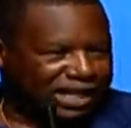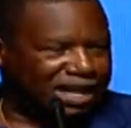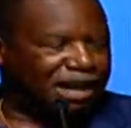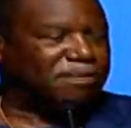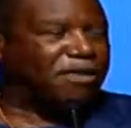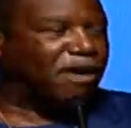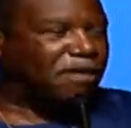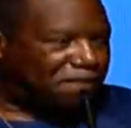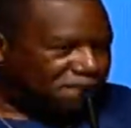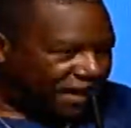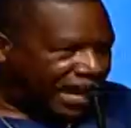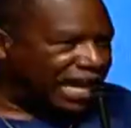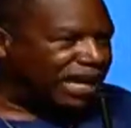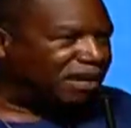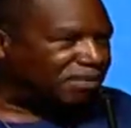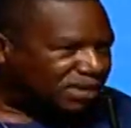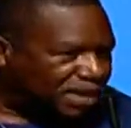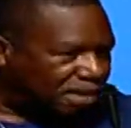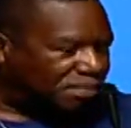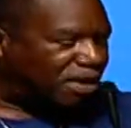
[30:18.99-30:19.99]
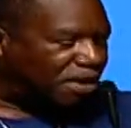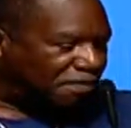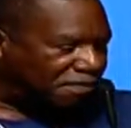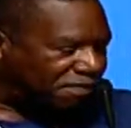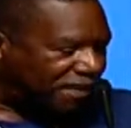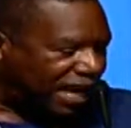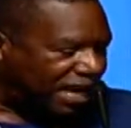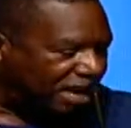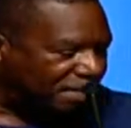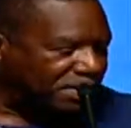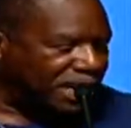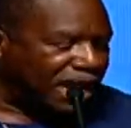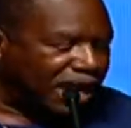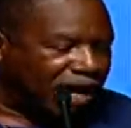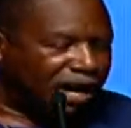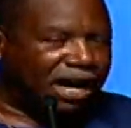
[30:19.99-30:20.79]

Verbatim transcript: Come on, fam, come on, fam.